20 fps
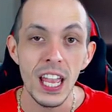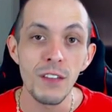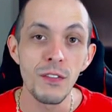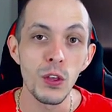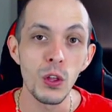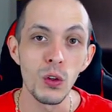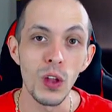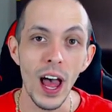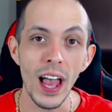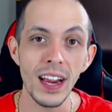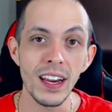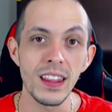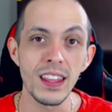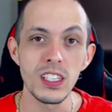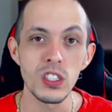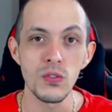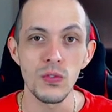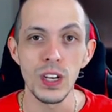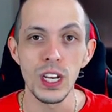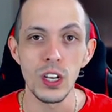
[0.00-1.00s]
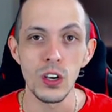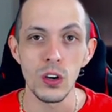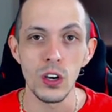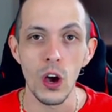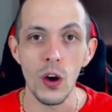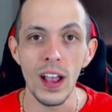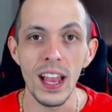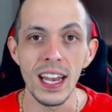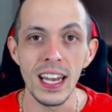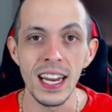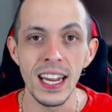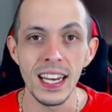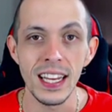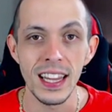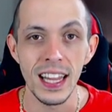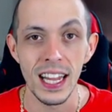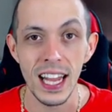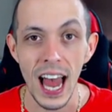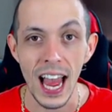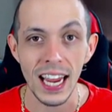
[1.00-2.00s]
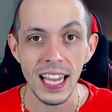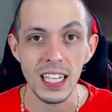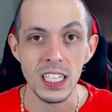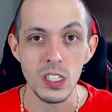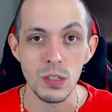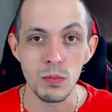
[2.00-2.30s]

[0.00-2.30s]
If you like this video, go ahead and hit the like